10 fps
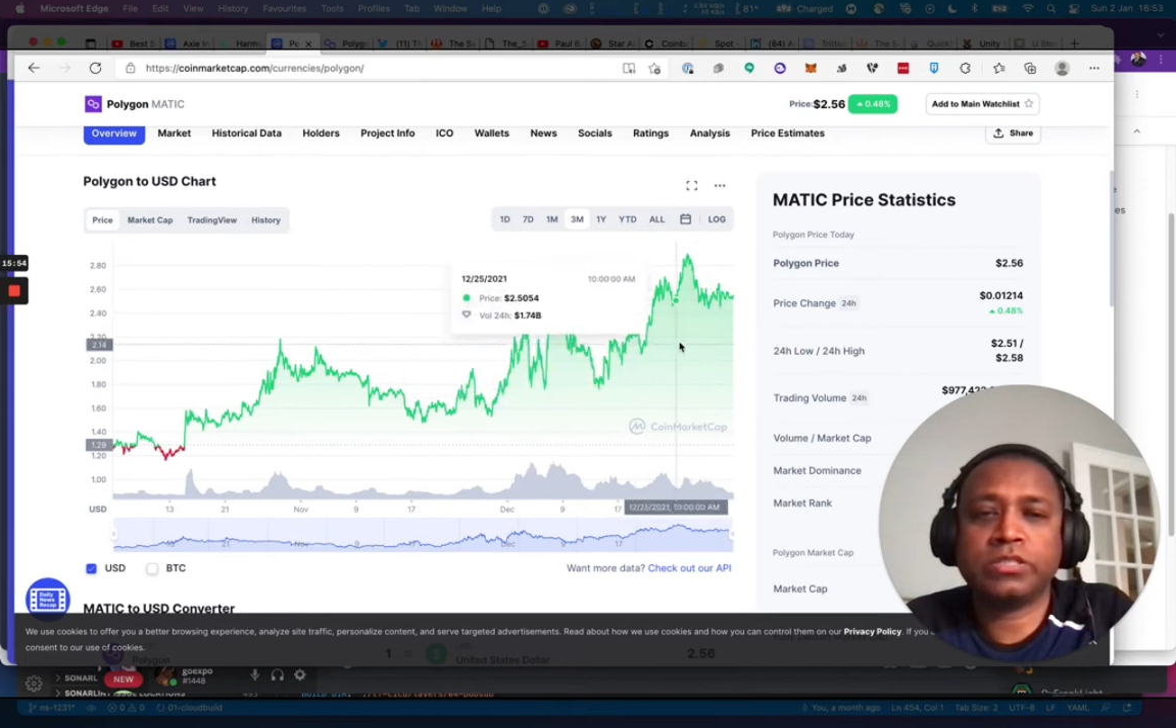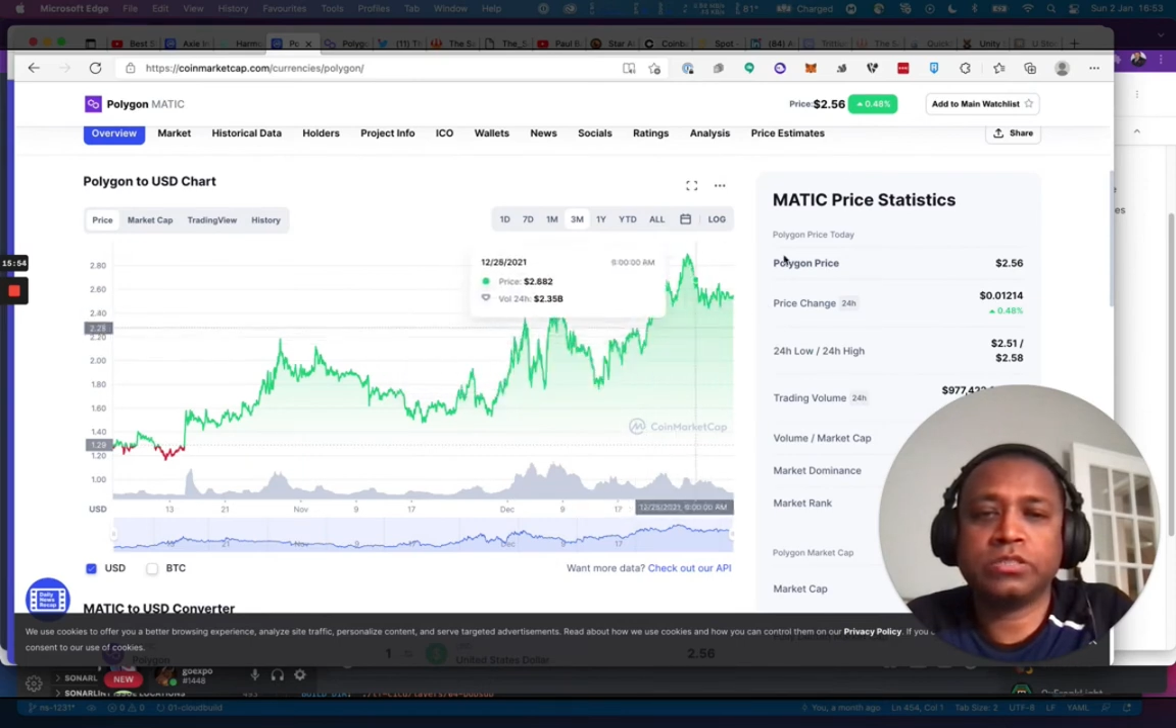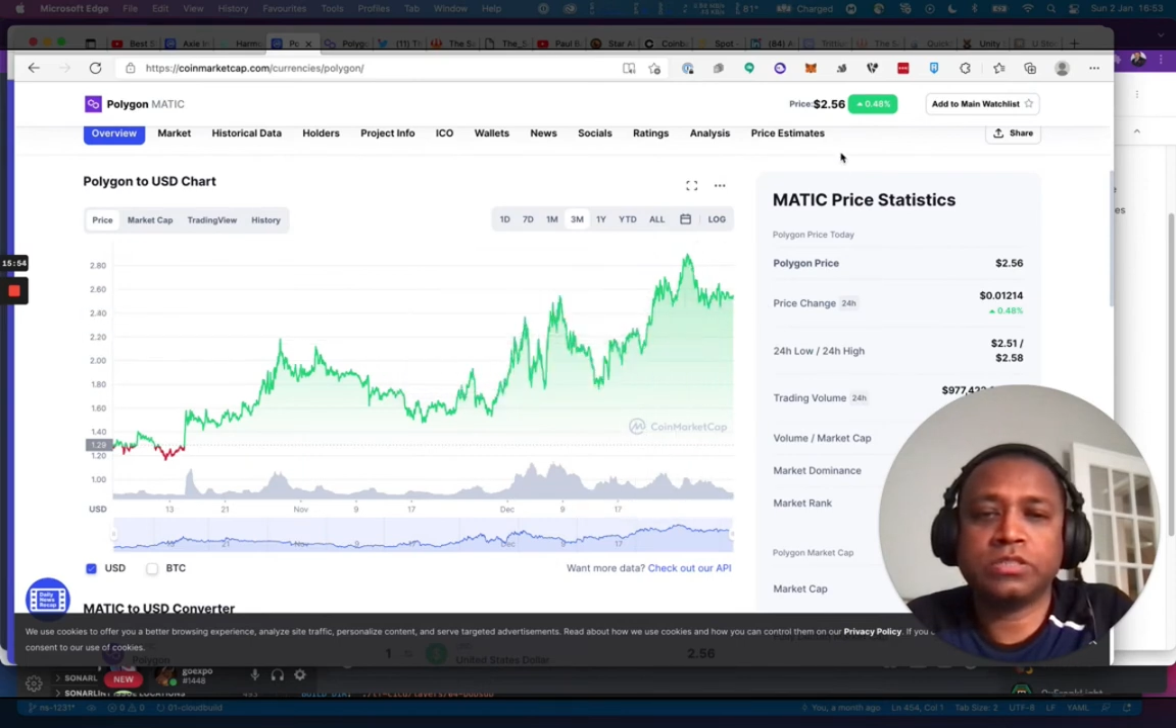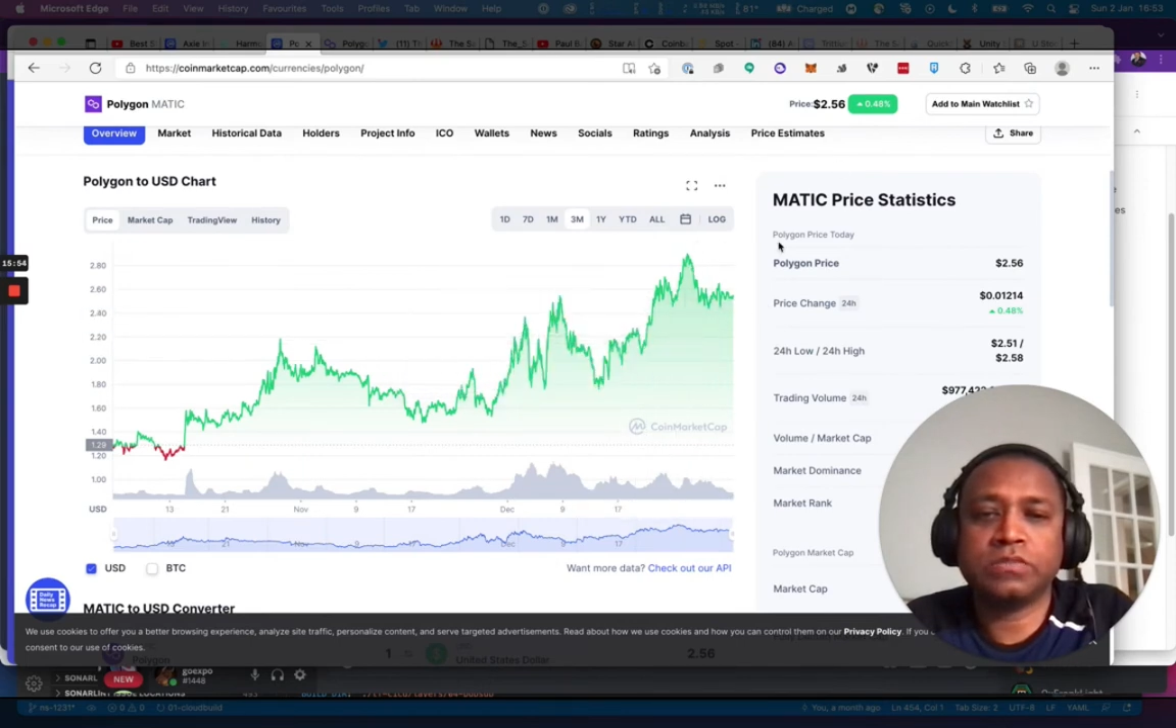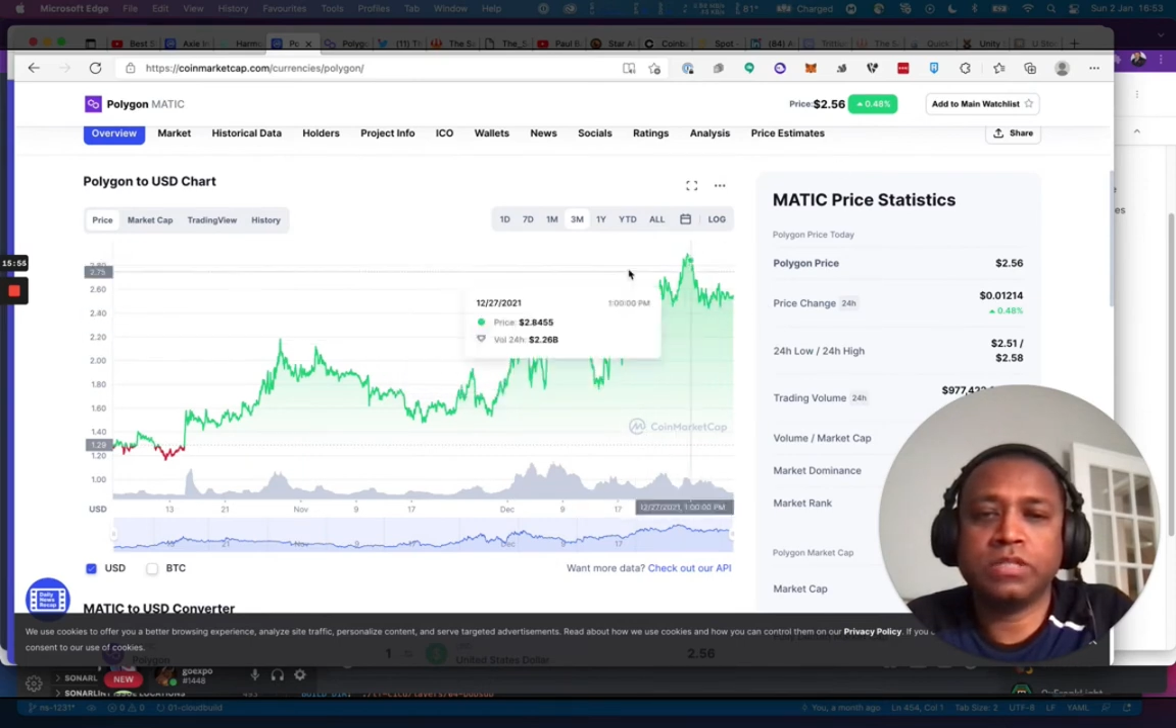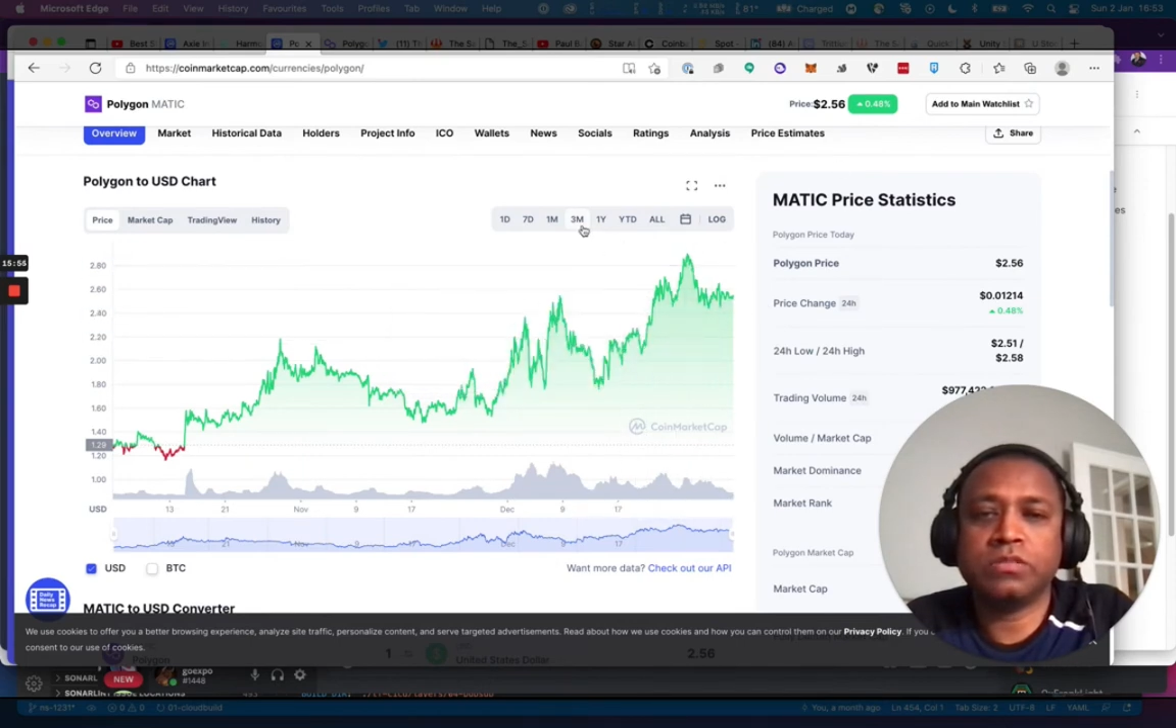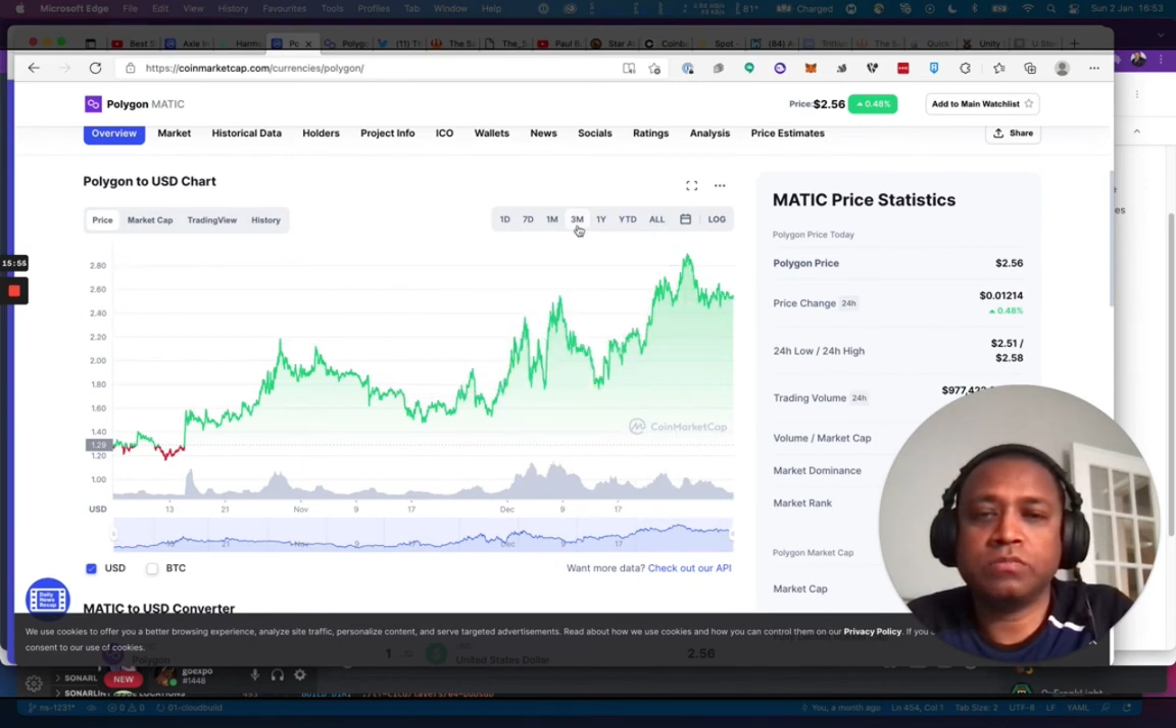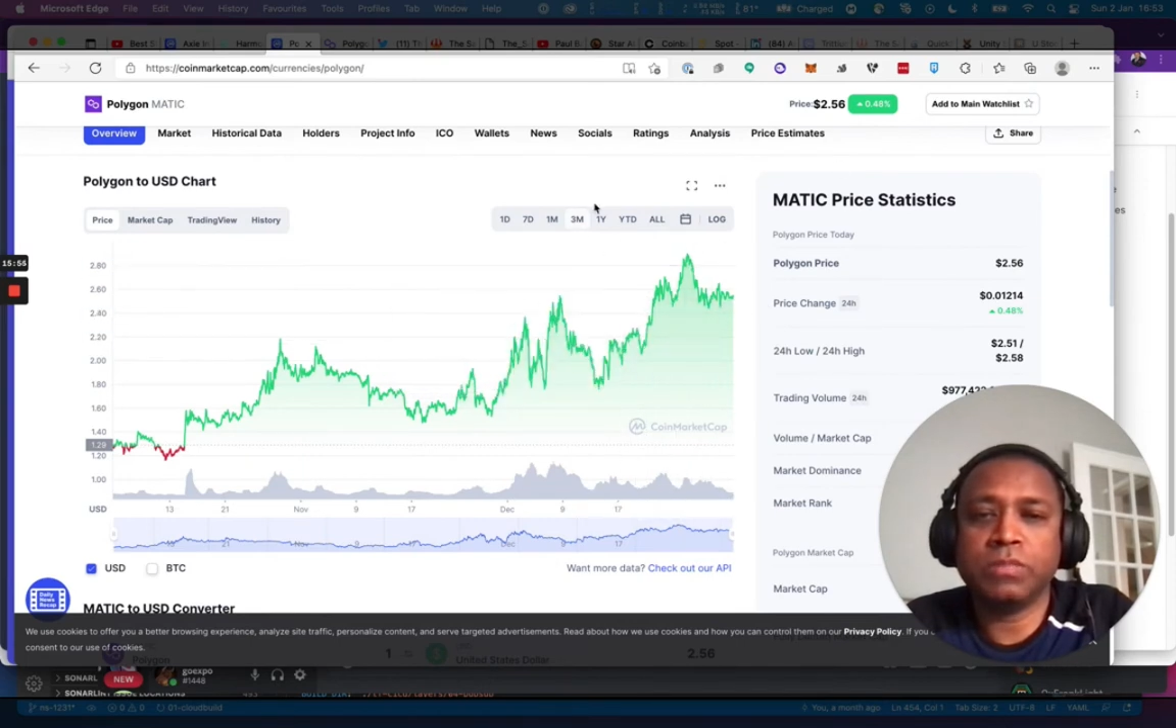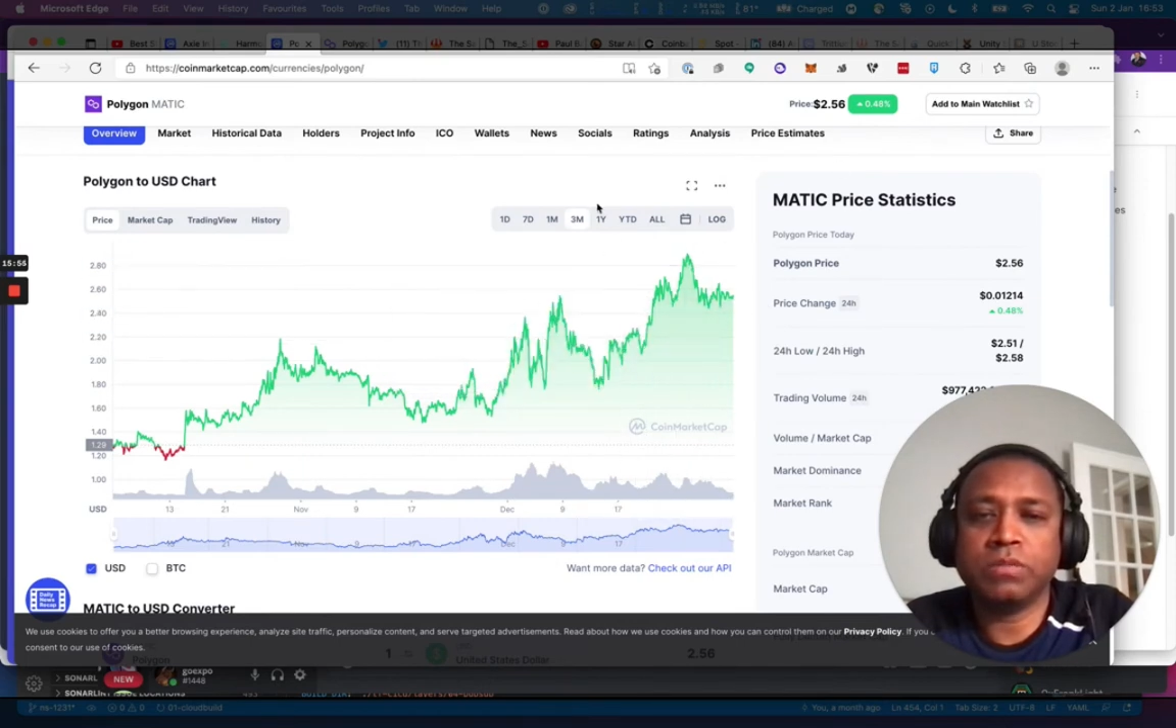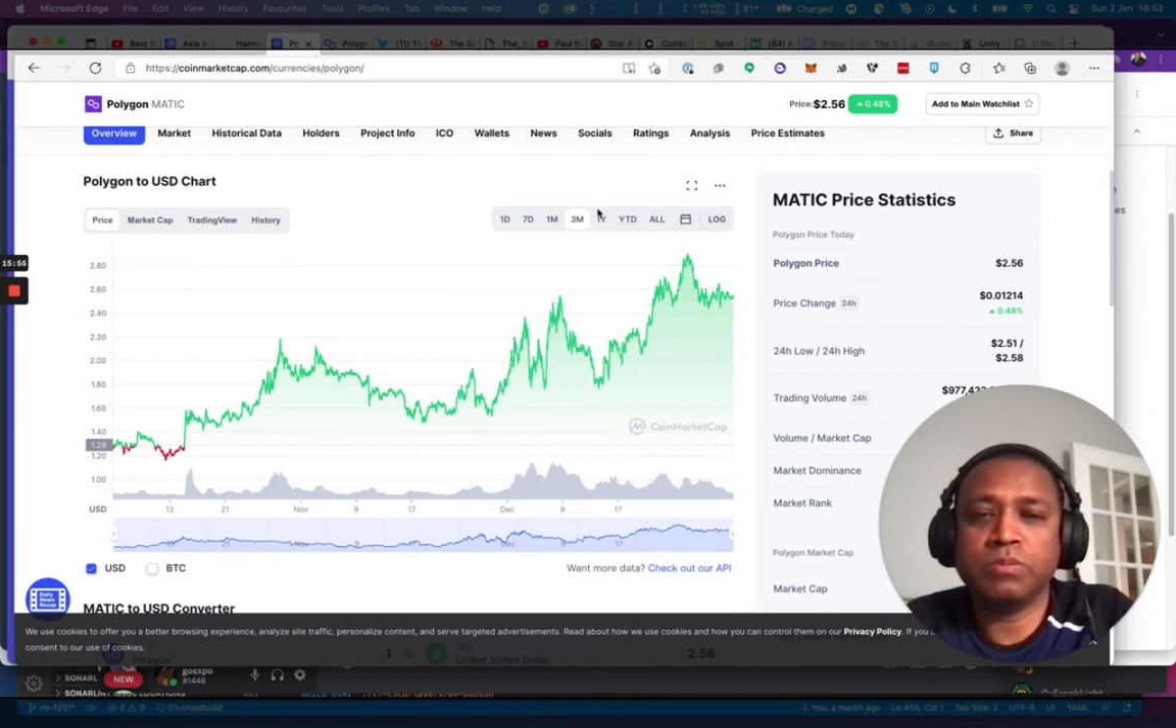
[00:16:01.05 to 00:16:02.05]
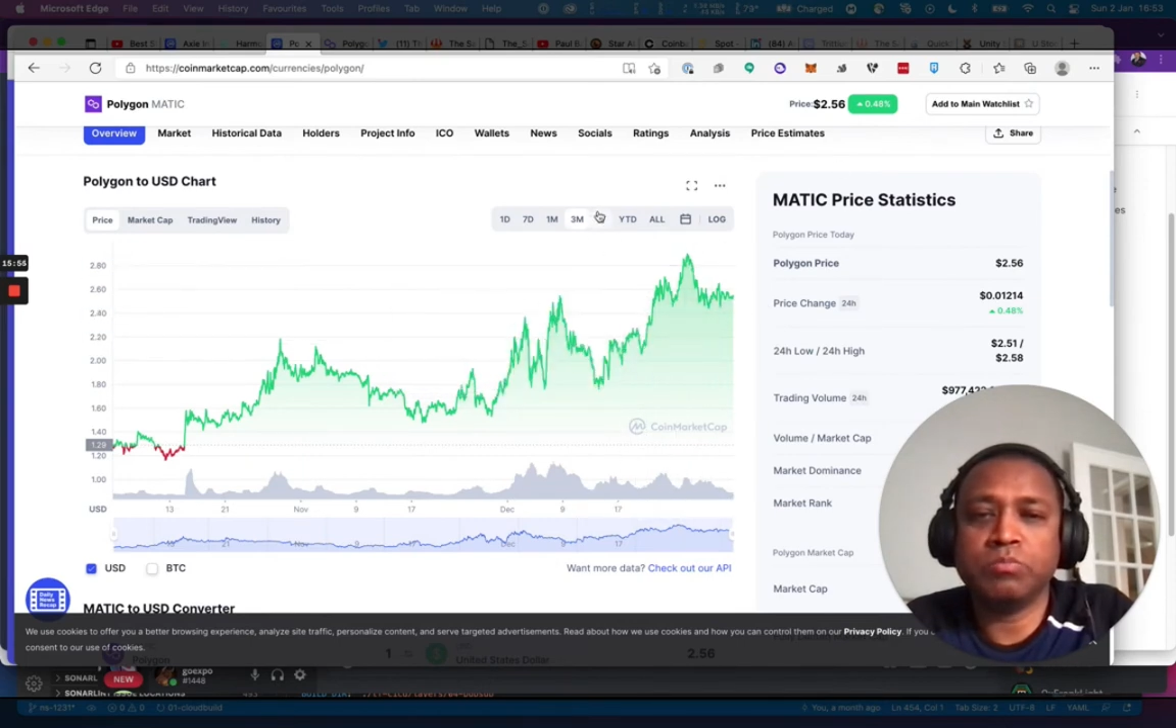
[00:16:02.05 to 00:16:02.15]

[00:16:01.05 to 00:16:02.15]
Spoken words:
so it's ready to maybe